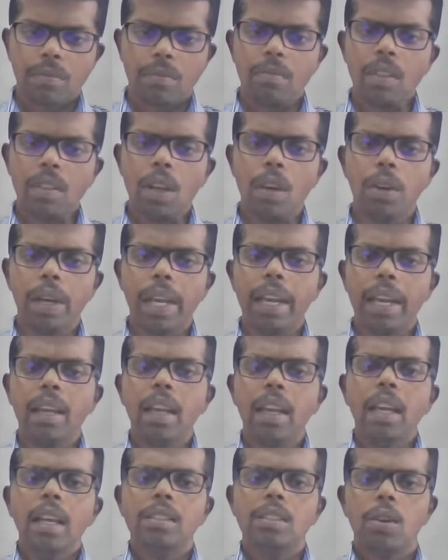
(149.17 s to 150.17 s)
Okay,
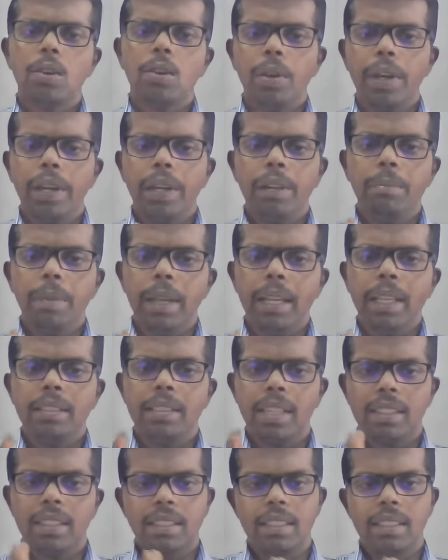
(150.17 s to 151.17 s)
so queen bee
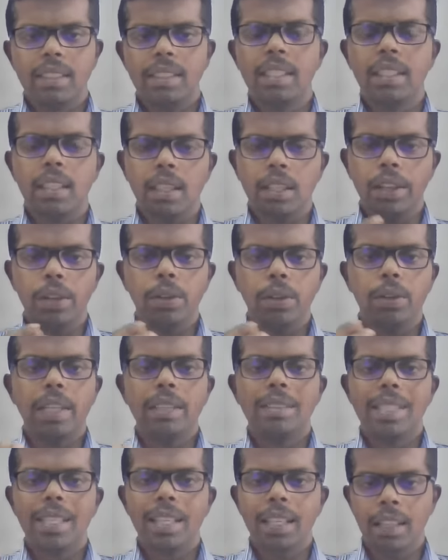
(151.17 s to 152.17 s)
just sit, you can
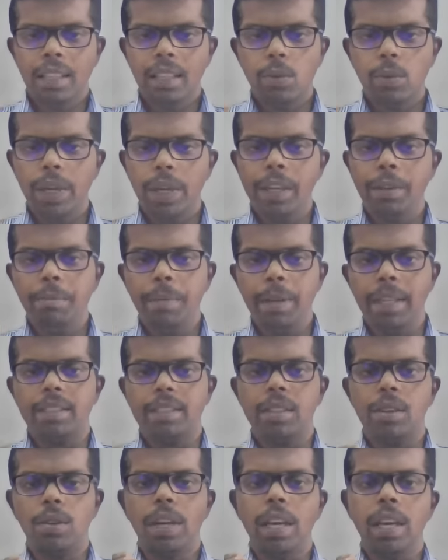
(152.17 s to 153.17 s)
see the queen bees.
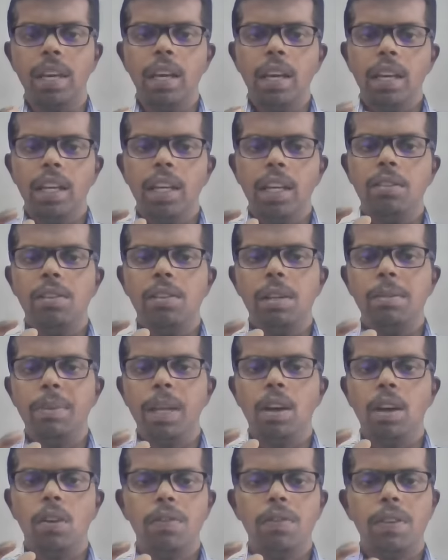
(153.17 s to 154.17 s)
Okay, it will be
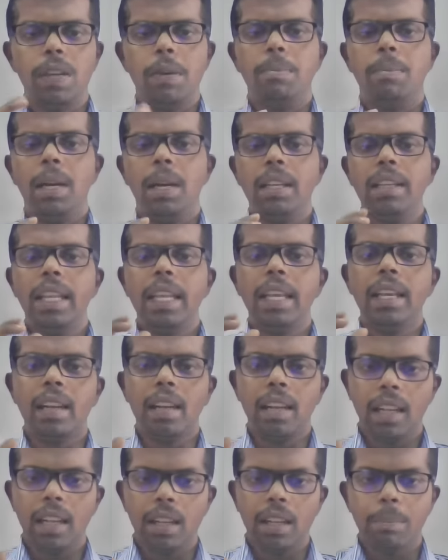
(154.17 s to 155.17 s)
of
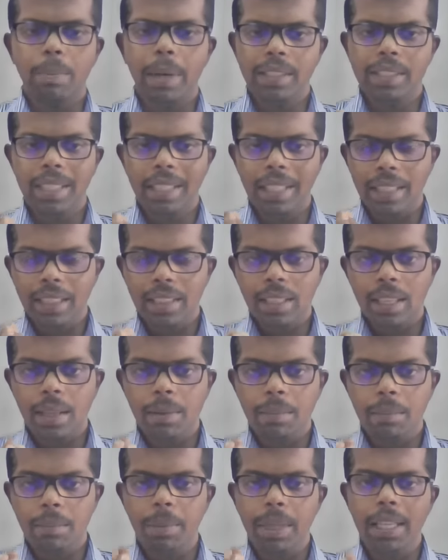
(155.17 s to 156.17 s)
multicolor. By seeing
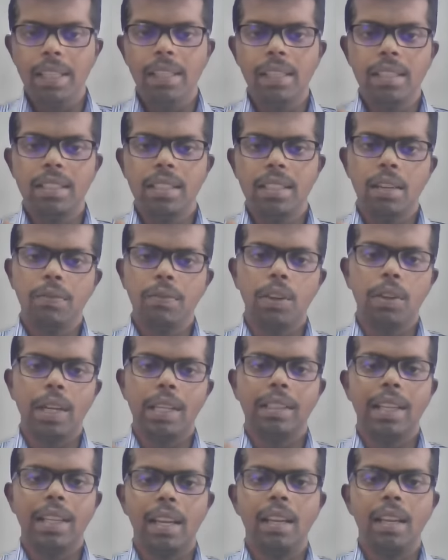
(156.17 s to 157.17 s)
the bee itself, you
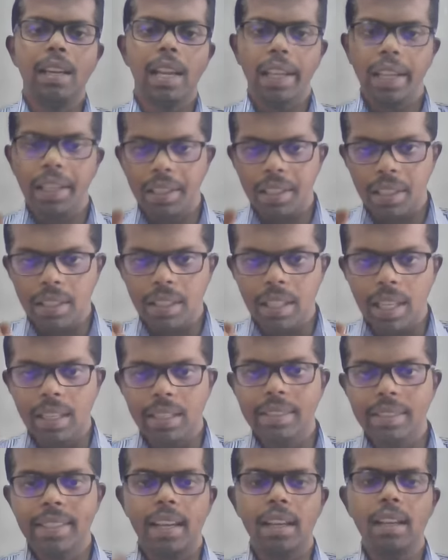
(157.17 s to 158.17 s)
can tell like that
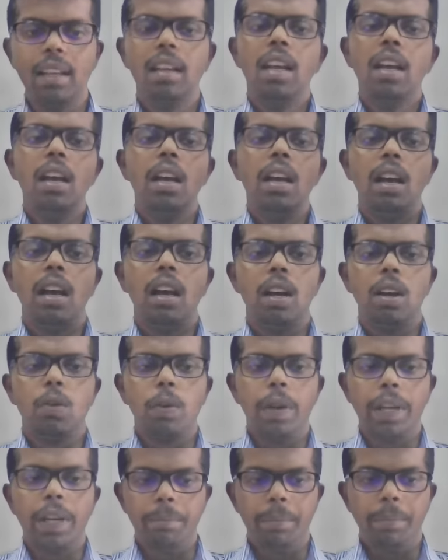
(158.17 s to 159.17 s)
is a
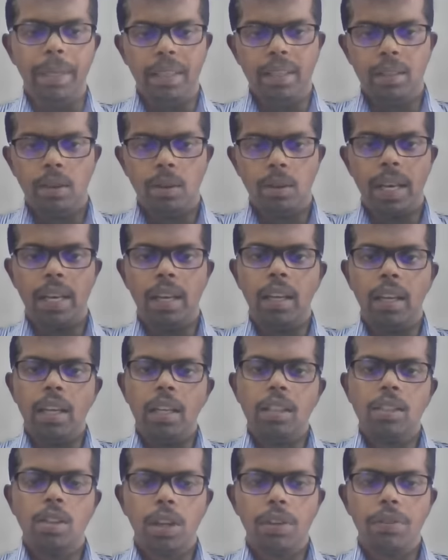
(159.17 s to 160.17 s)
queen bee. Okay,
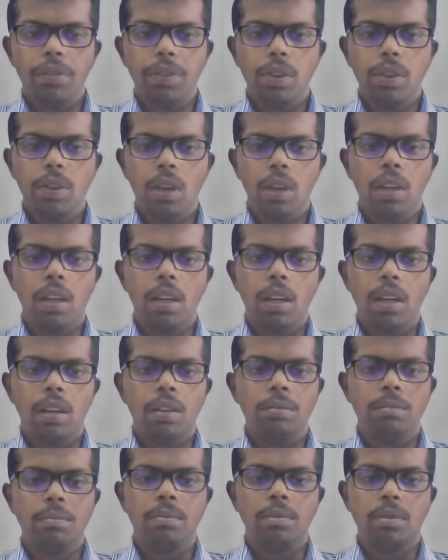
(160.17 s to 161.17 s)
so if you are
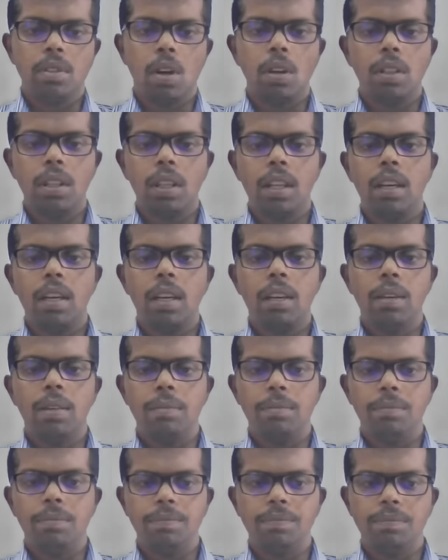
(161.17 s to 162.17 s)
not
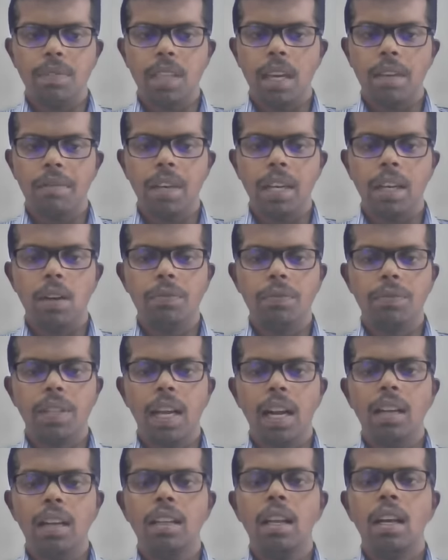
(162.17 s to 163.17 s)
aware of
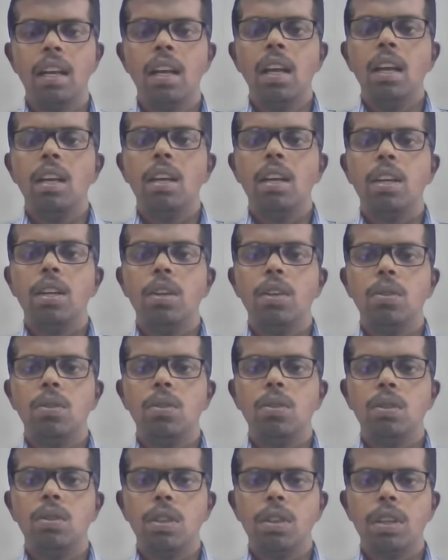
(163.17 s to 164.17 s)
that,
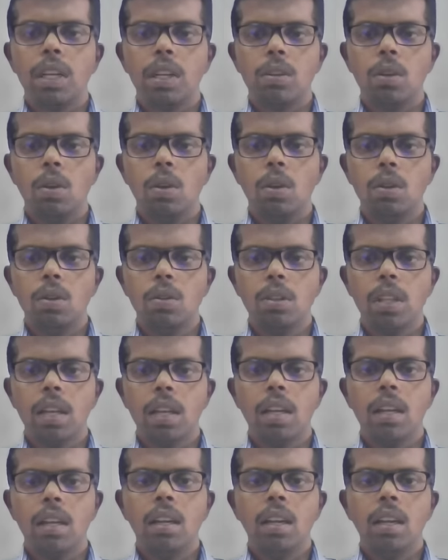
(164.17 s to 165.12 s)
you can go to the